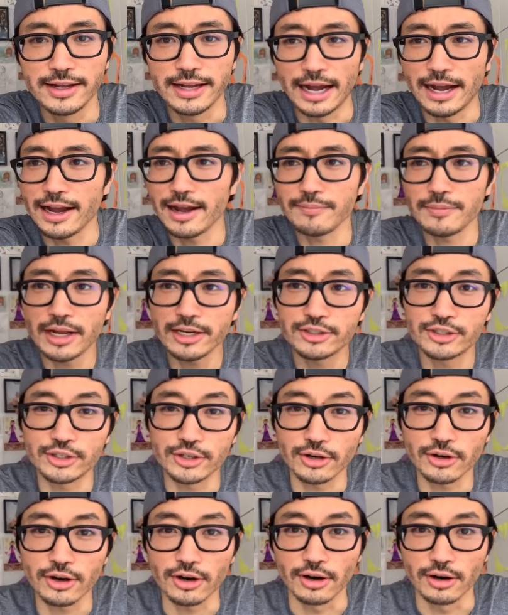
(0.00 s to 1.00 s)
I'm not
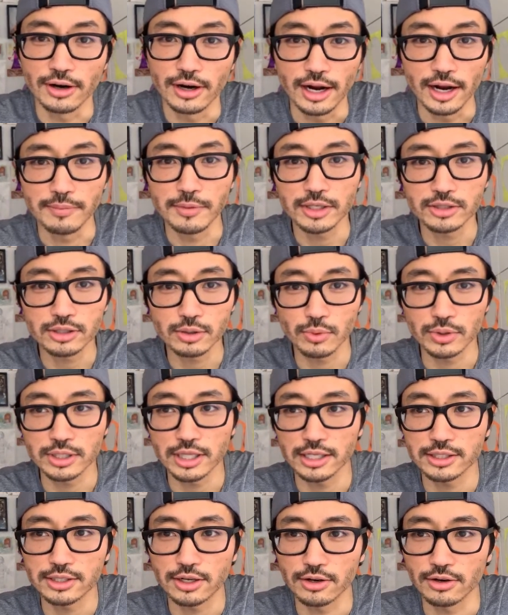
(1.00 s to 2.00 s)
sure. I'm not sure what
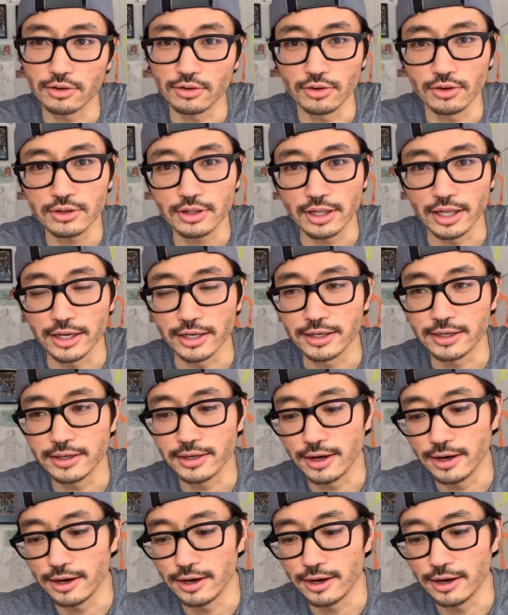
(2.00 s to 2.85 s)
that's going to look like.